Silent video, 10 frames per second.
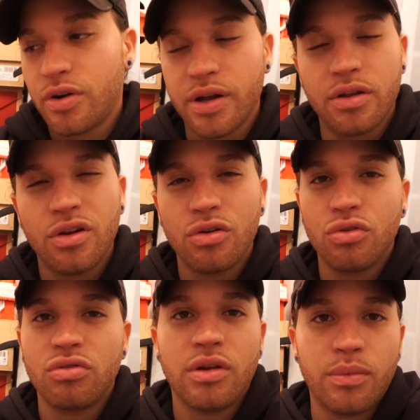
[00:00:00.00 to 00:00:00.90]
And you know,
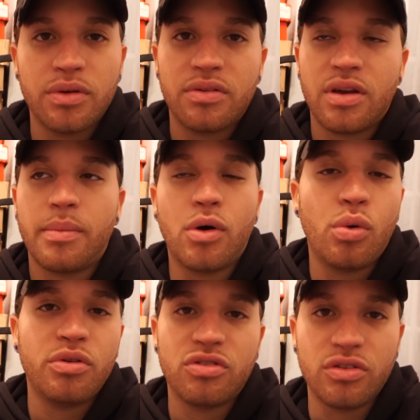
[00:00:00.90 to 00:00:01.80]
usually winter time I
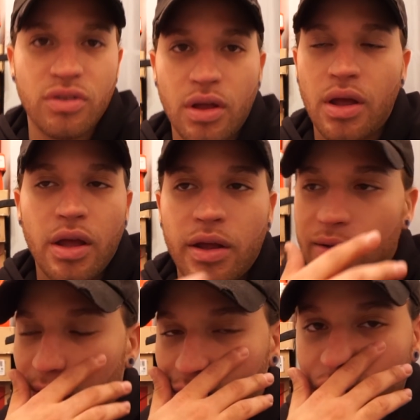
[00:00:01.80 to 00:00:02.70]
always just
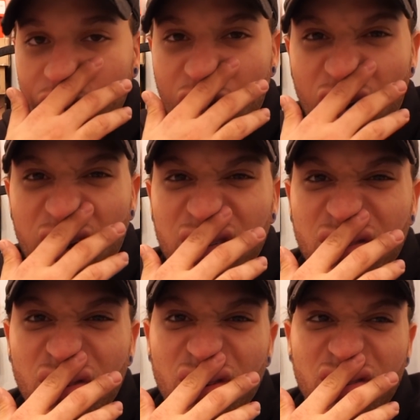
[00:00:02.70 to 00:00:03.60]
do stuff to the car.
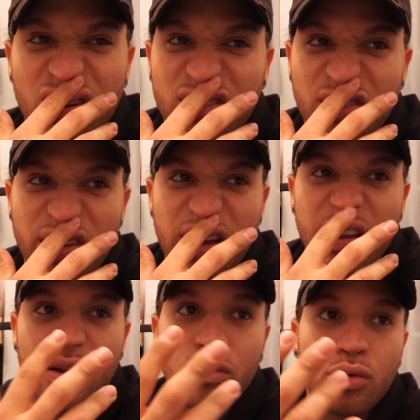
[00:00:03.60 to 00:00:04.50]
To the Civic I
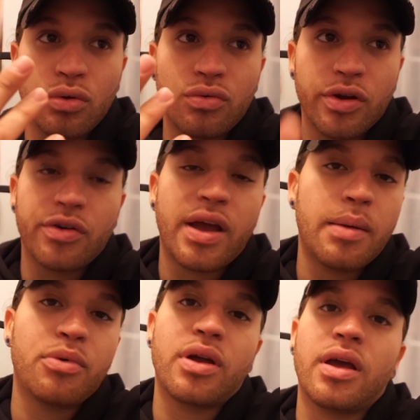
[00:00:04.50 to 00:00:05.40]
need to do rear
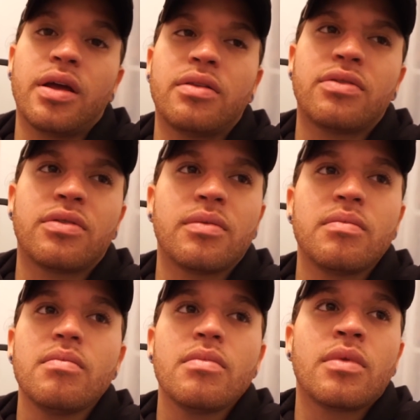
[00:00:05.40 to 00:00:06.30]
camber kits.
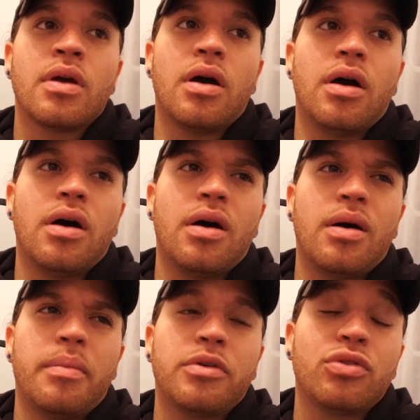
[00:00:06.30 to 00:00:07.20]

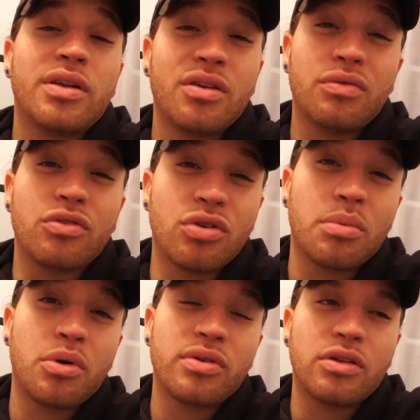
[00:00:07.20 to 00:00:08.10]
I still gotta take off the
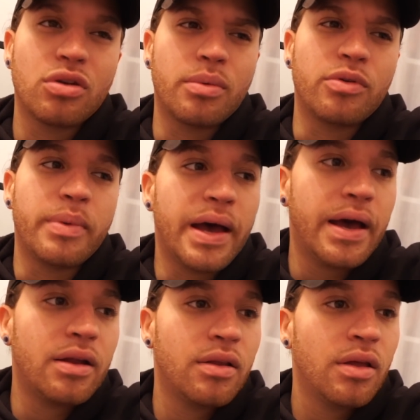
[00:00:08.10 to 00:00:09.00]
turbo because that turbo is
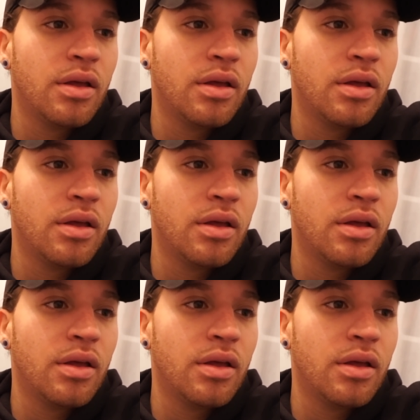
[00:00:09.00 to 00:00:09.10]
bad.